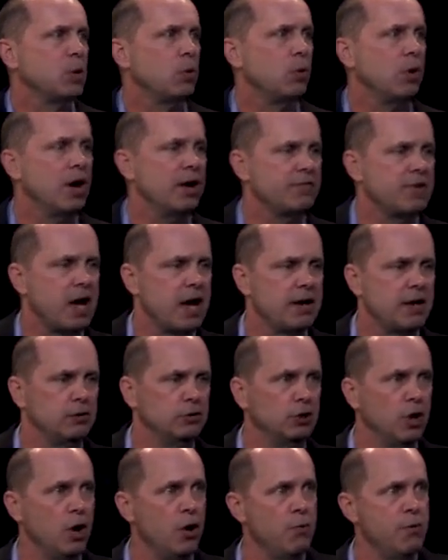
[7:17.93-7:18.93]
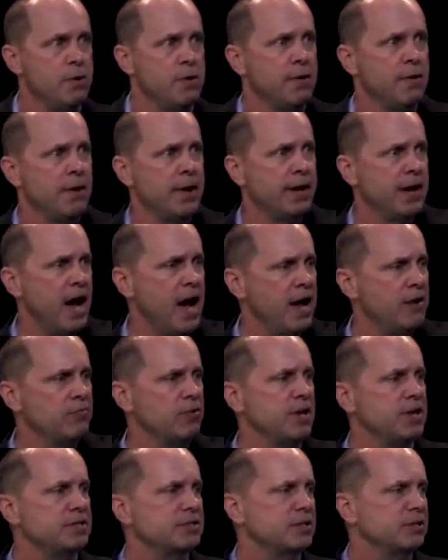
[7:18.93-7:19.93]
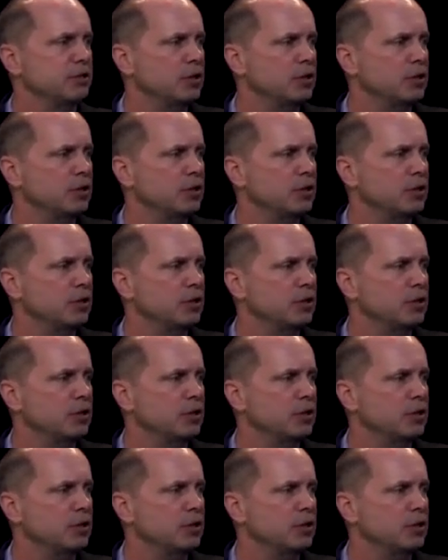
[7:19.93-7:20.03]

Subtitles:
where I've got low and high risk,